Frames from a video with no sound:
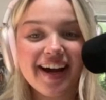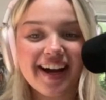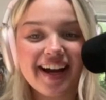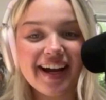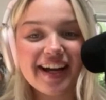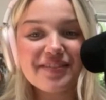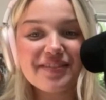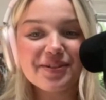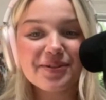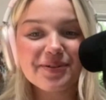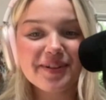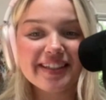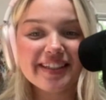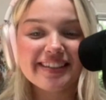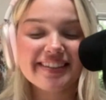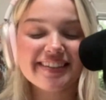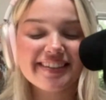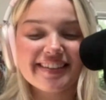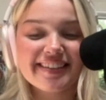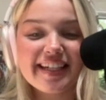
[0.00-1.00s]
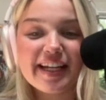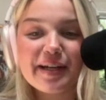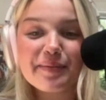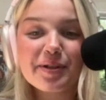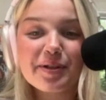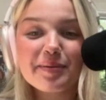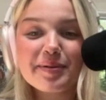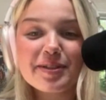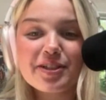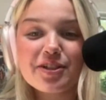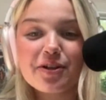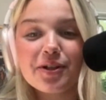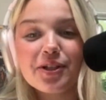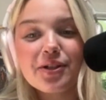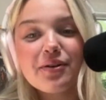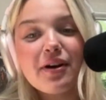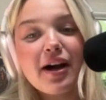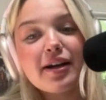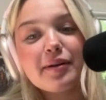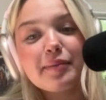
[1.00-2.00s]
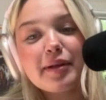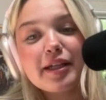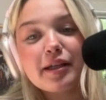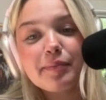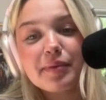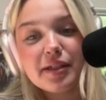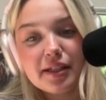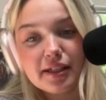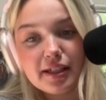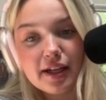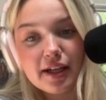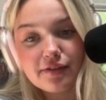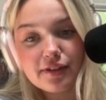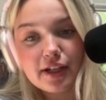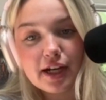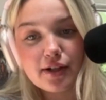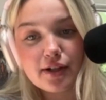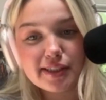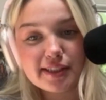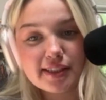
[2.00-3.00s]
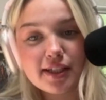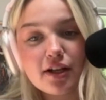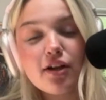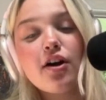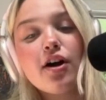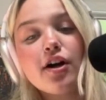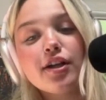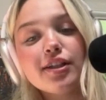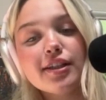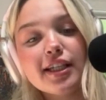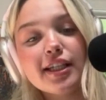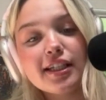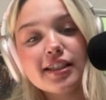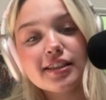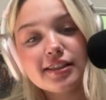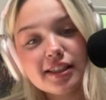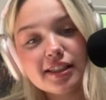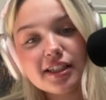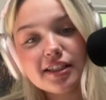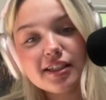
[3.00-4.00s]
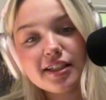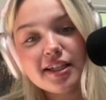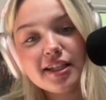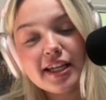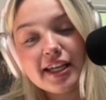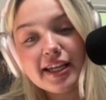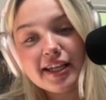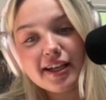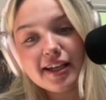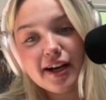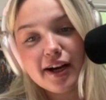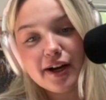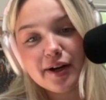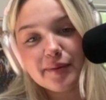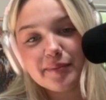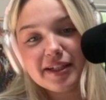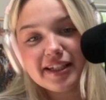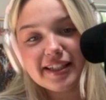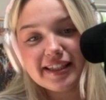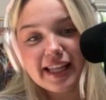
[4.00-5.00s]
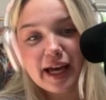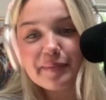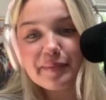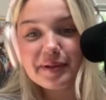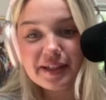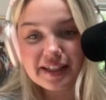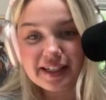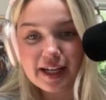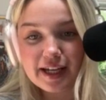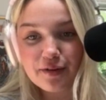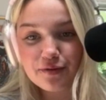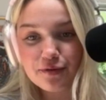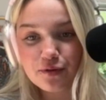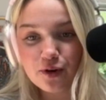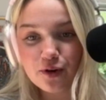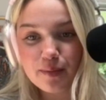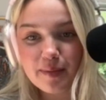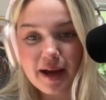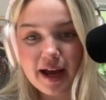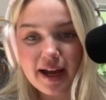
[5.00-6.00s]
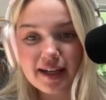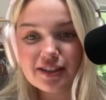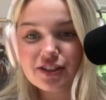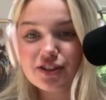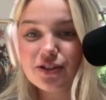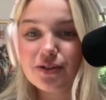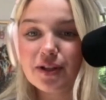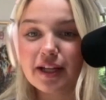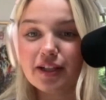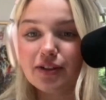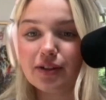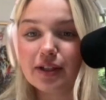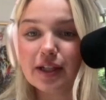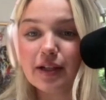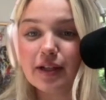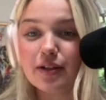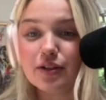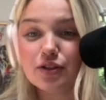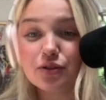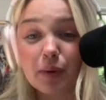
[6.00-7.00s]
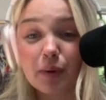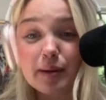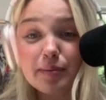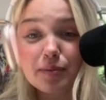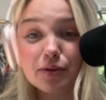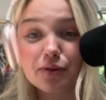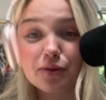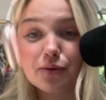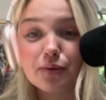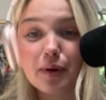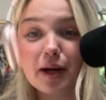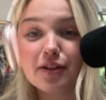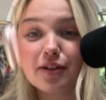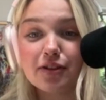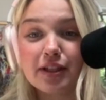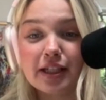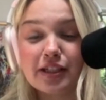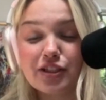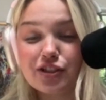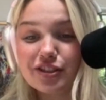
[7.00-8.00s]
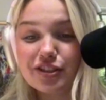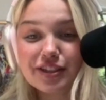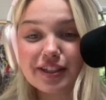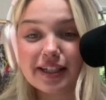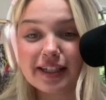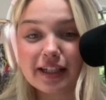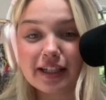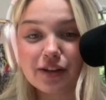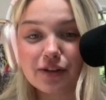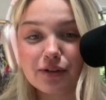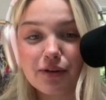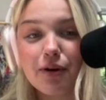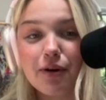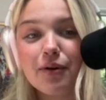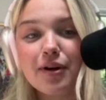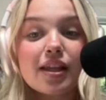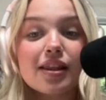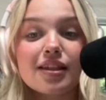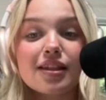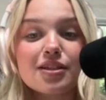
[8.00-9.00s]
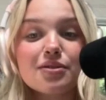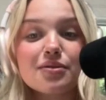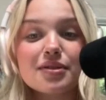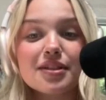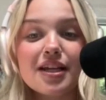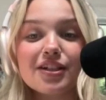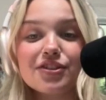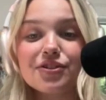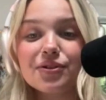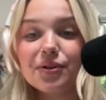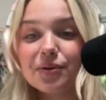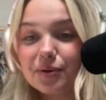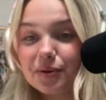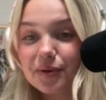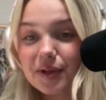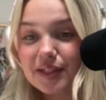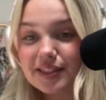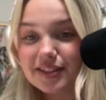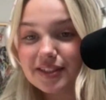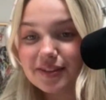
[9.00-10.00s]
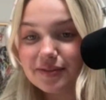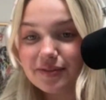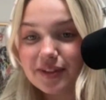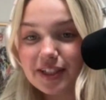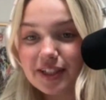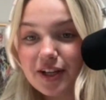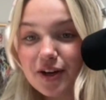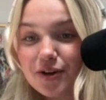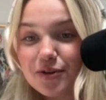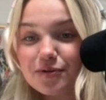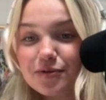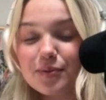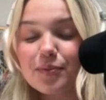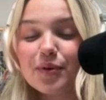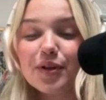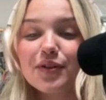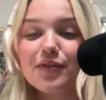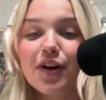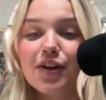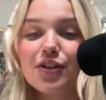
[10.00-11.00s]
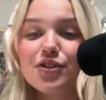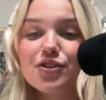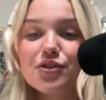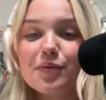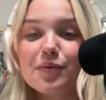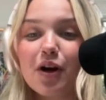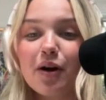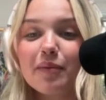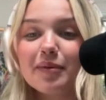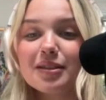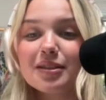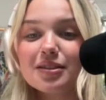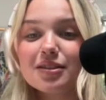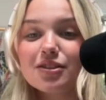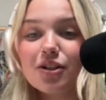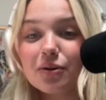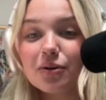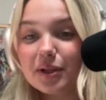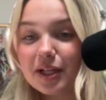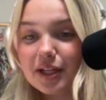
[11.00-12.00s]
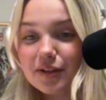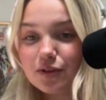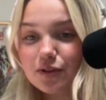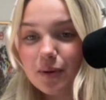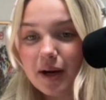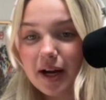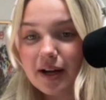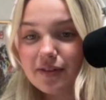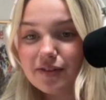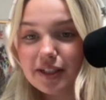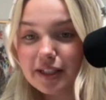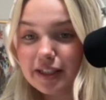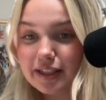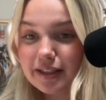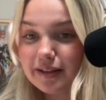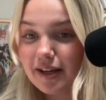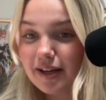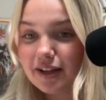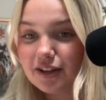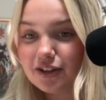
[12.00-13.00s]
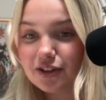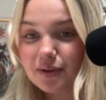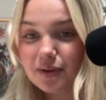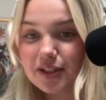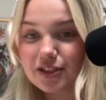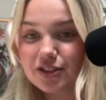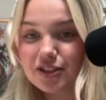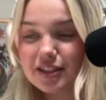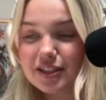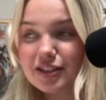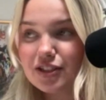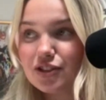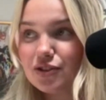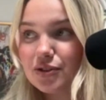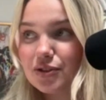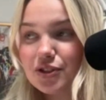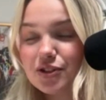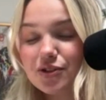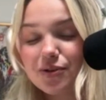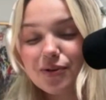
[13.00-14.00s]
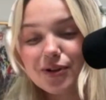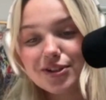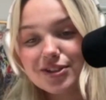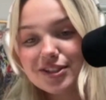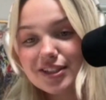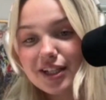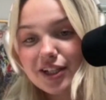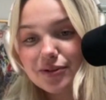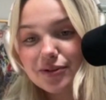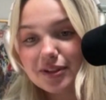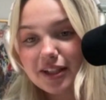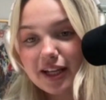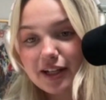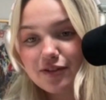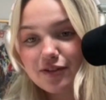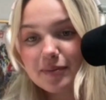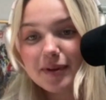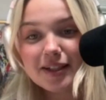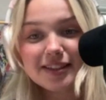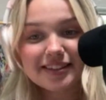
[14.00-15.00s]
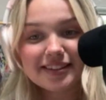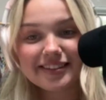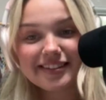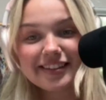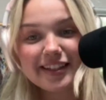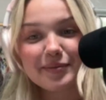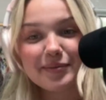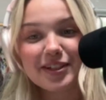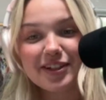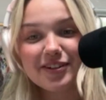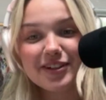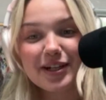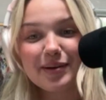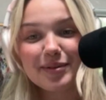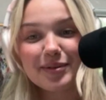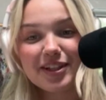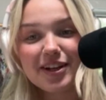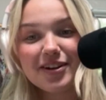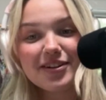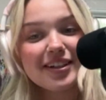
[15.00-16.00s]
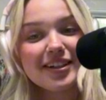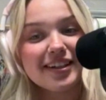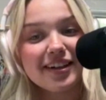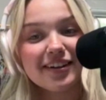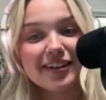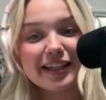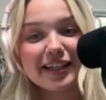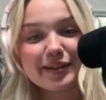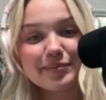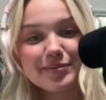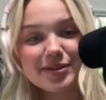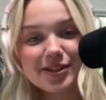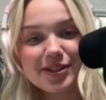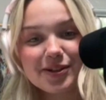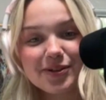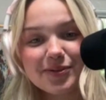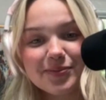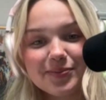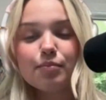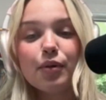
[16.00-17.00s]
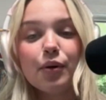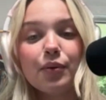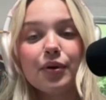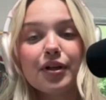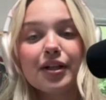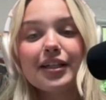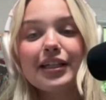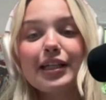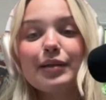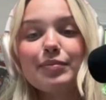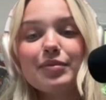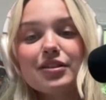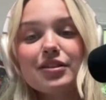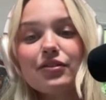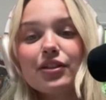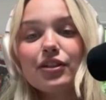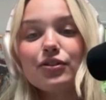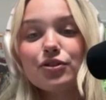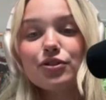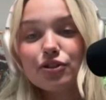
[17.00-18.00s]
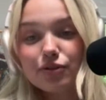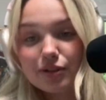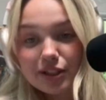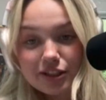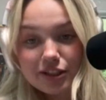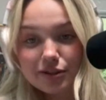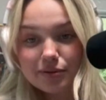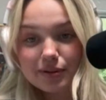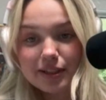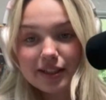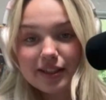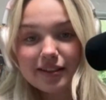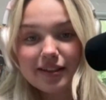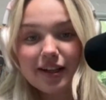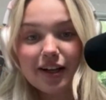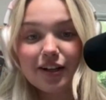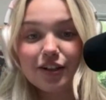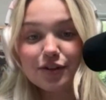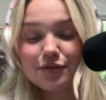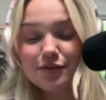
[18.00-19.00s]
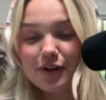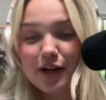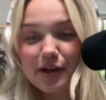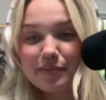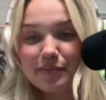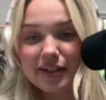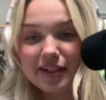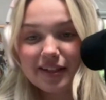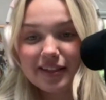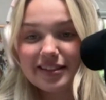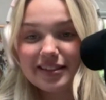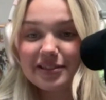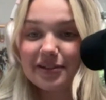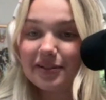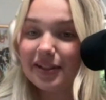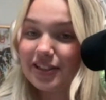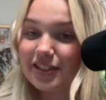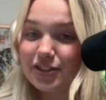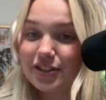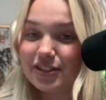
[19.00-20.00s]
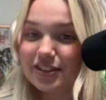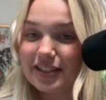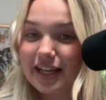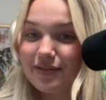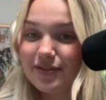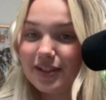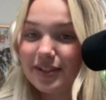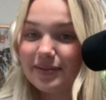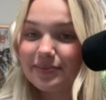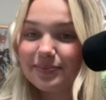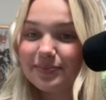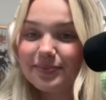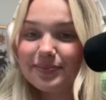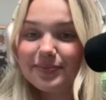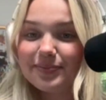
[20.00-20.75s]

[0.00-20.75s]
Hi everyone, today I'm going to be showing you how to make a PDF carousel on LinkedIn um, in that PDF format so that you can swipe through rather than just clicking through. This was actually a requested video from one of our YouTube comments, so if you have any other questions or tutorials that you would like from us, let me know down below and I'll get them to you. But we're going to keep this video short and sweet, under five minutes, so let's just dive in.